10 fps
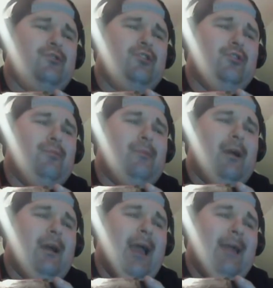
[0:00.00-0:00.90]
He had
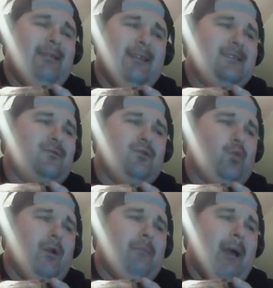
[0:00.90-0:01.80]
a
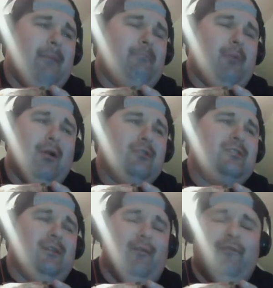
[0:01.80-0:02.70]
dominant car that
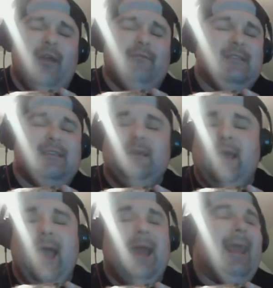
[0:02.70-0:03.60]
day, and if
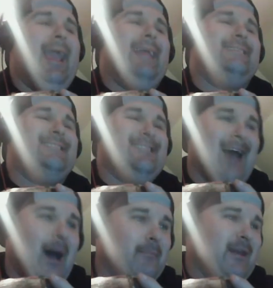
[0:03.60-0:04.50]
I remember
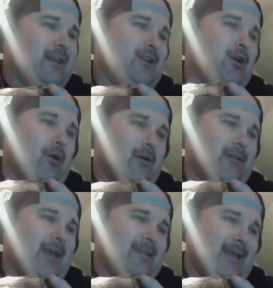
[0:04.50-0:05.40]
correctly, it
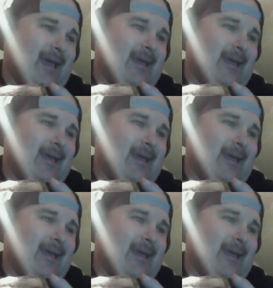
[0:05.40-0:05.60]
was,